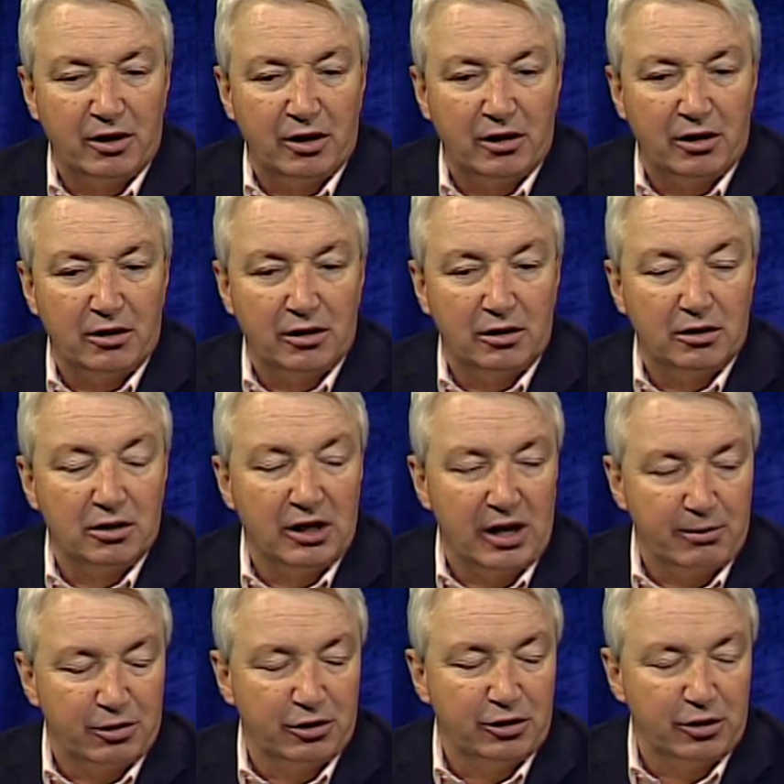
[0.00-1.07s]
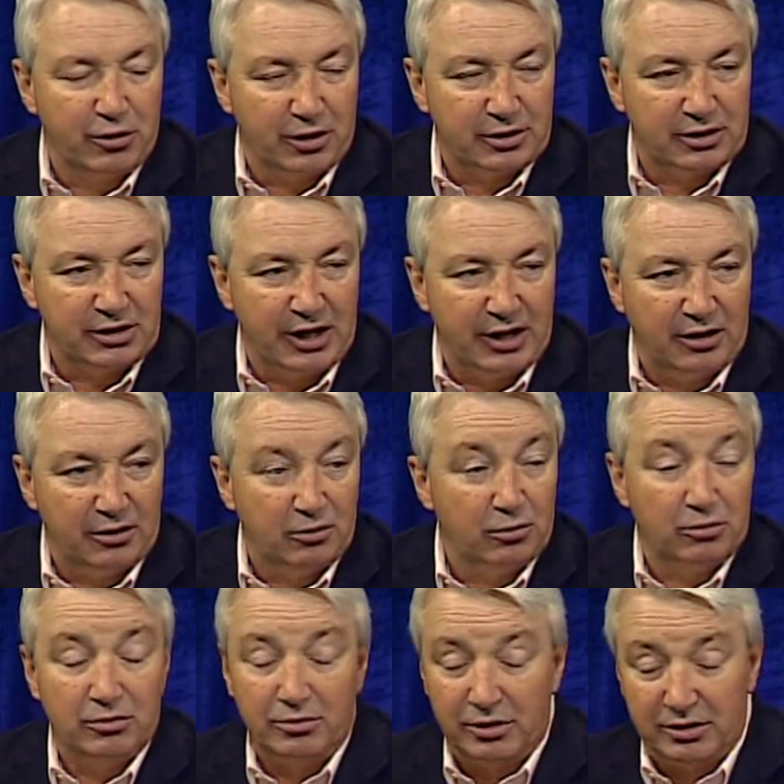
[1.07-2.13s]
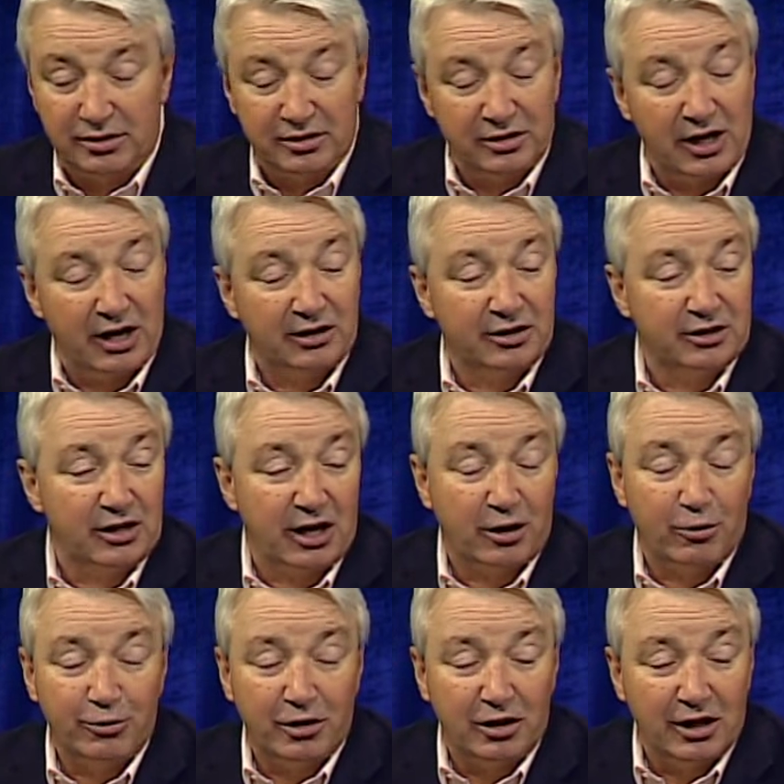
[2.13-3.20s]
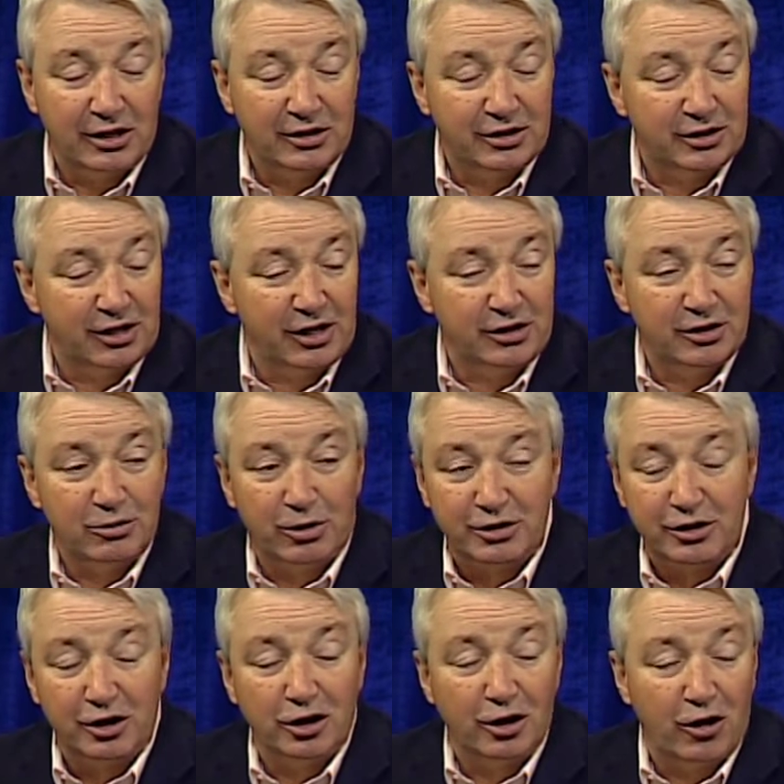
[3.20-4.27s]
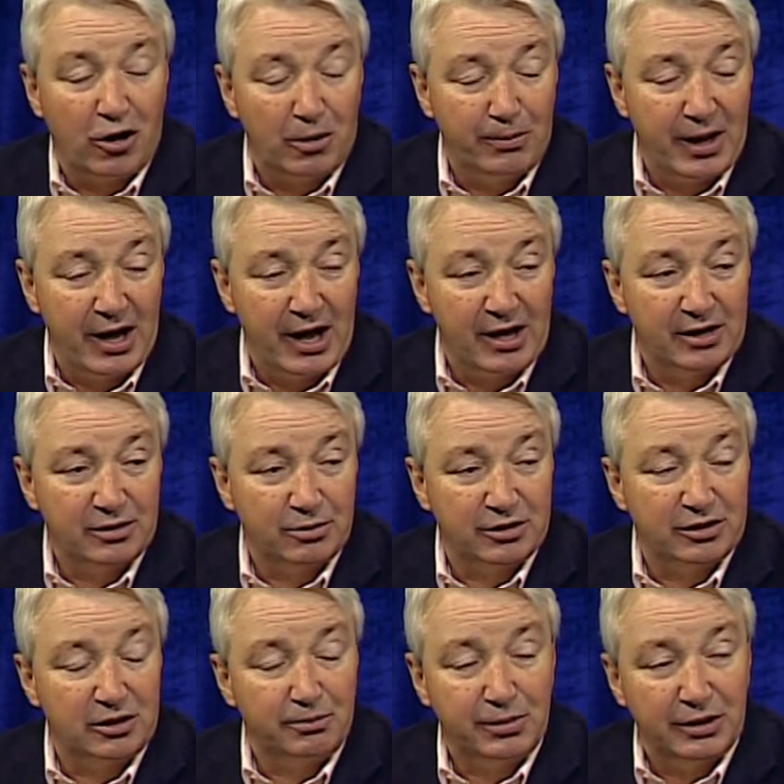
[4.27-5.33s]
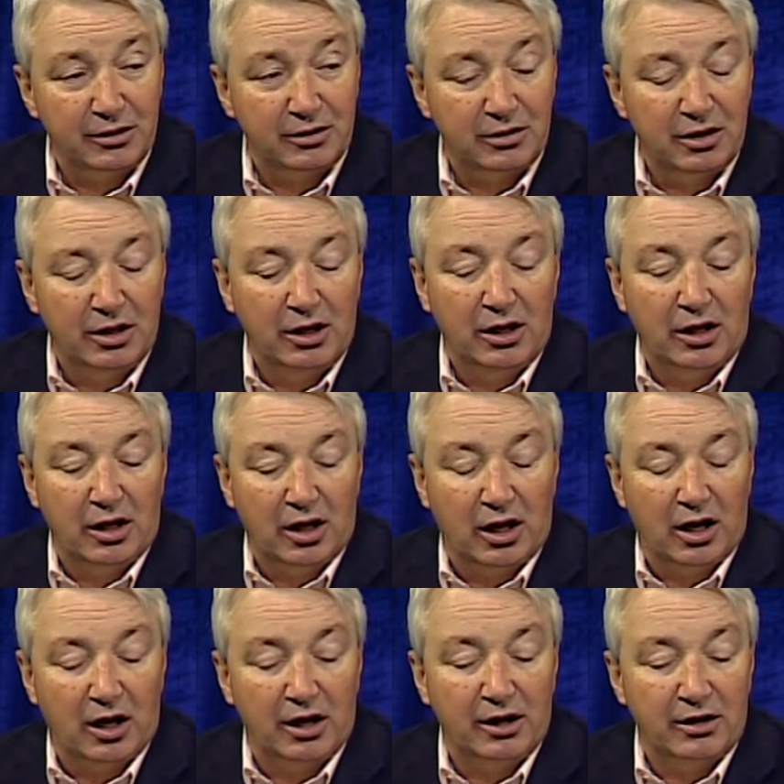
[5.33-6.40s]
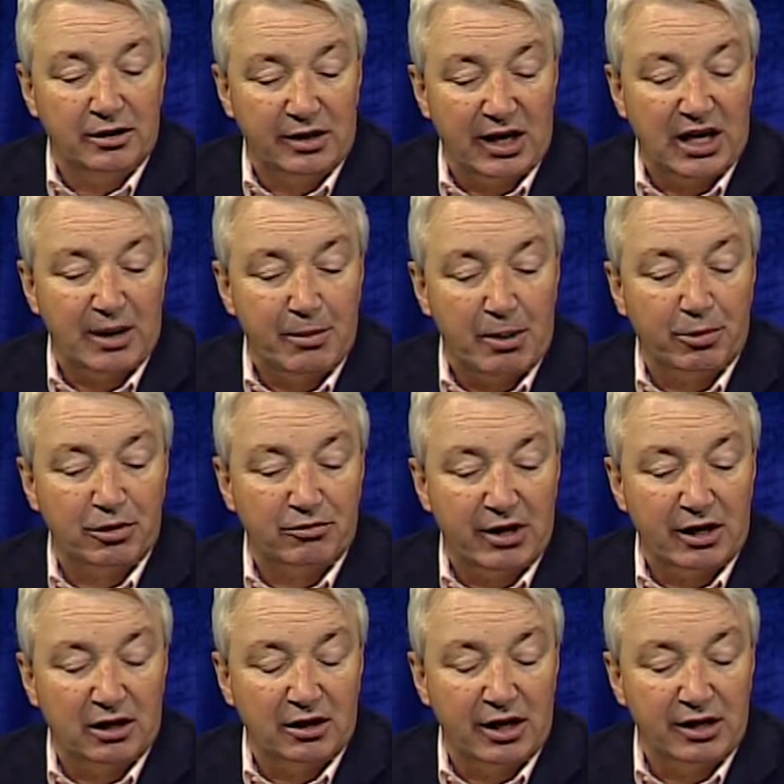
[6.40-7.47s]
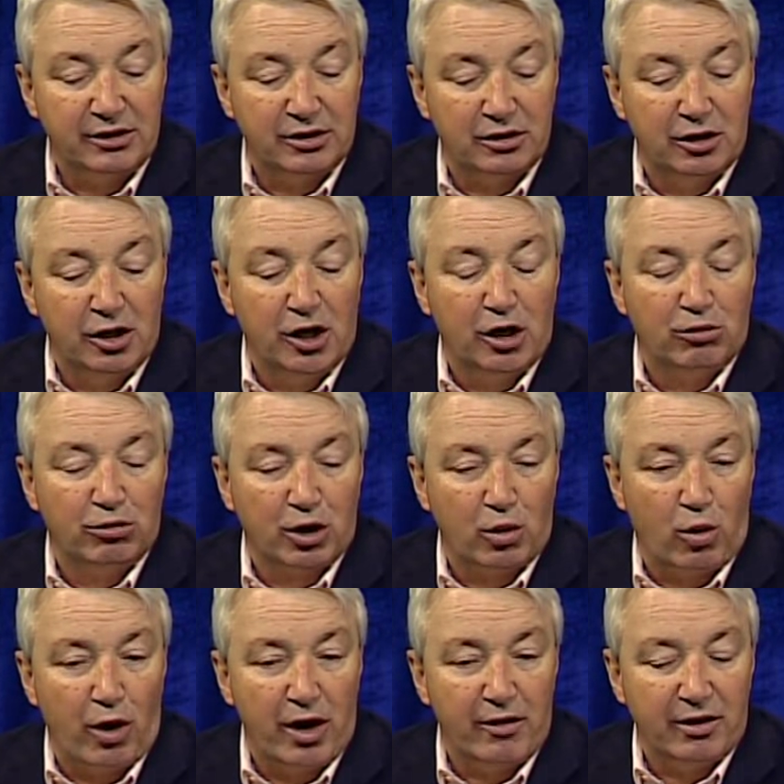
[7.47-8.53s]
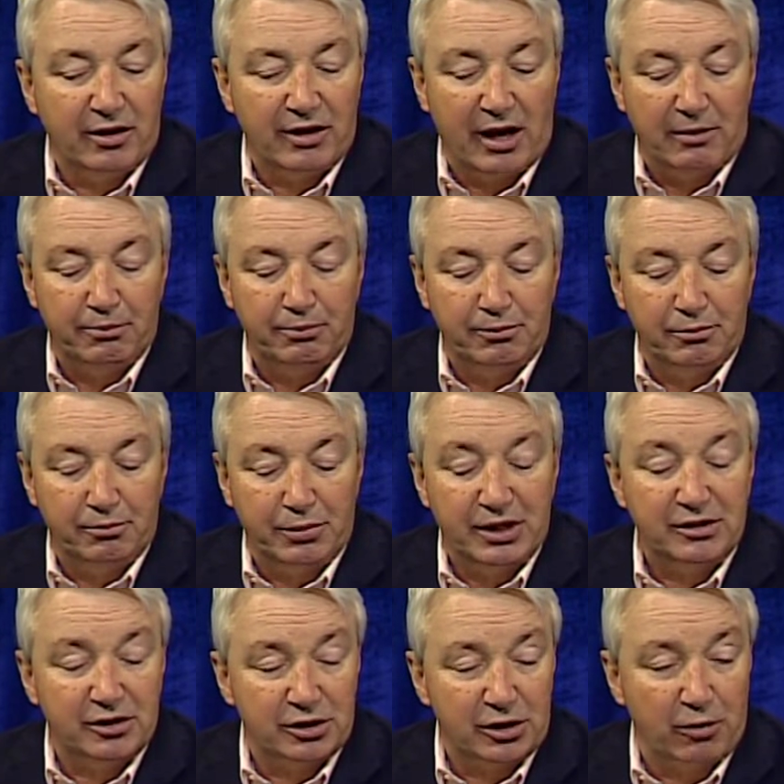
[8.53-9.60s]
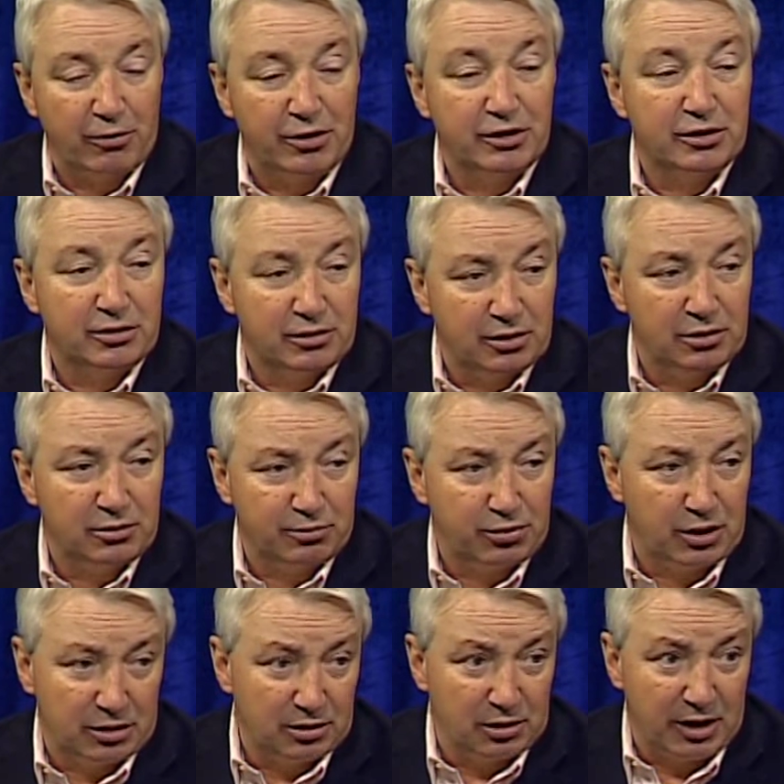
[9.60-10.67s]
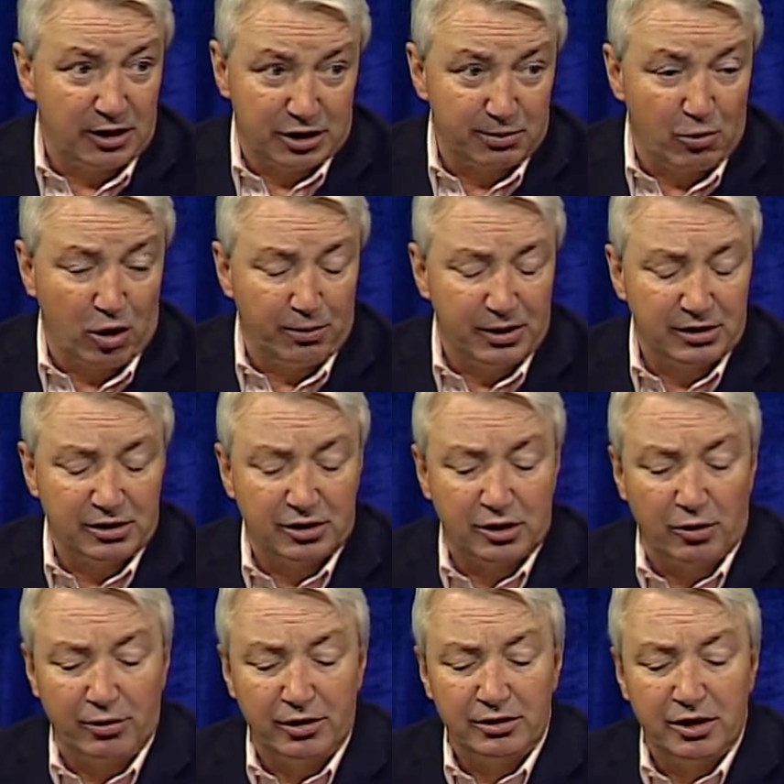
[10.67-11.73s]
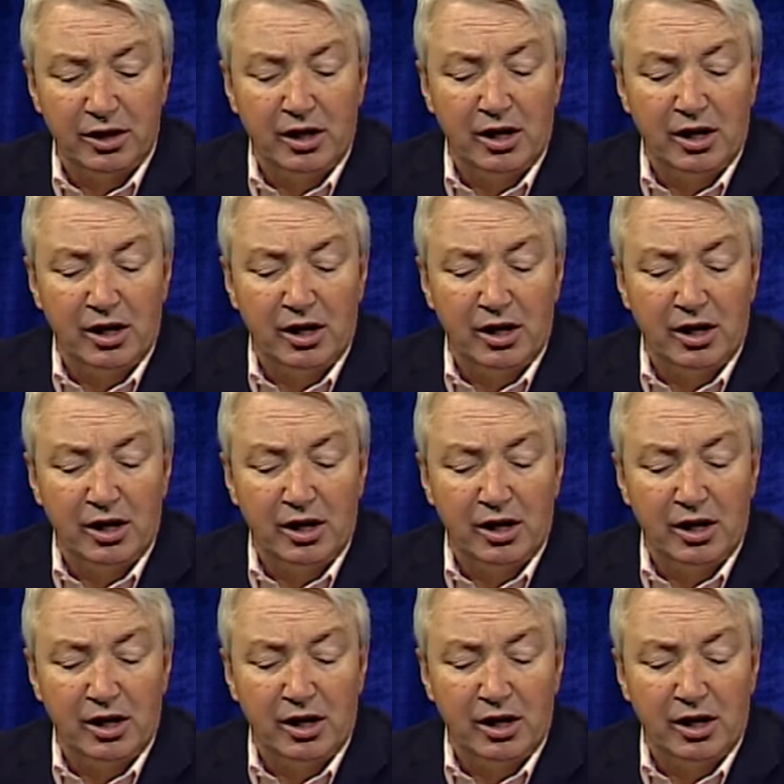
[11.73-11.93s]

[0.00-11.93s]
of uh, Labor in New York State, this is not did not go to the legislature, wasn't a law passed, wasn't a bill. Uh, they came up with a regulation requiring that business owners, uh, a lot of small business owners,